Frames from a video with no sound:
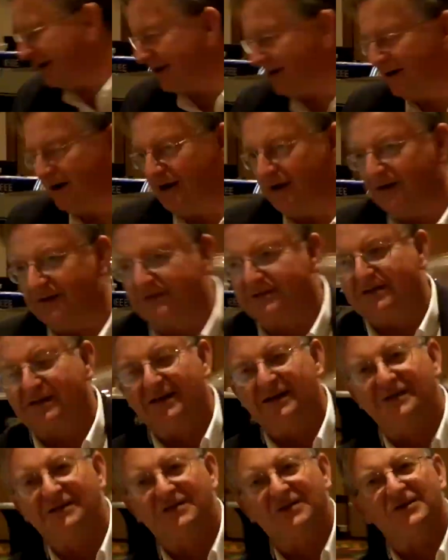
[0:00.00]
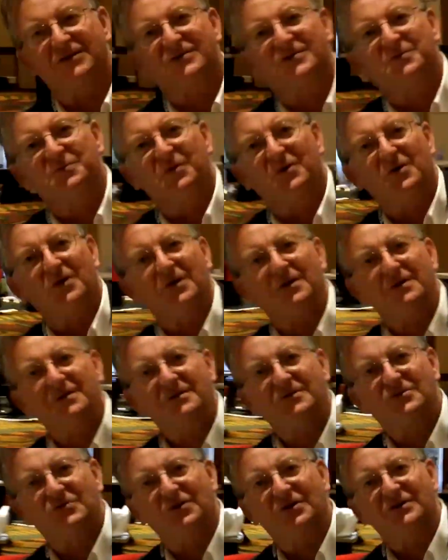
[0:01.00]
All there is is a
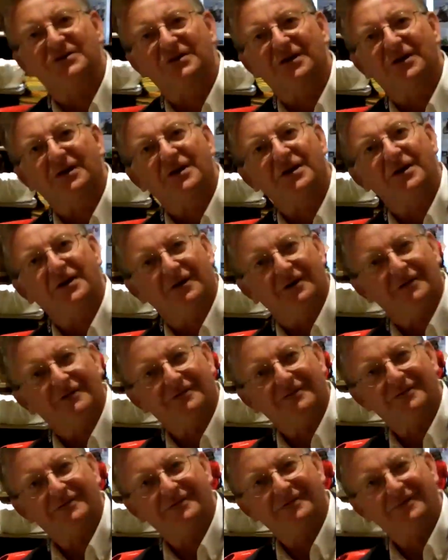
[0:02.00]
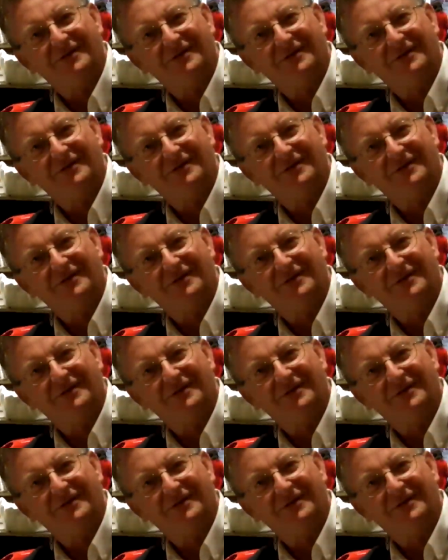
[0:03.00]
small joystick here.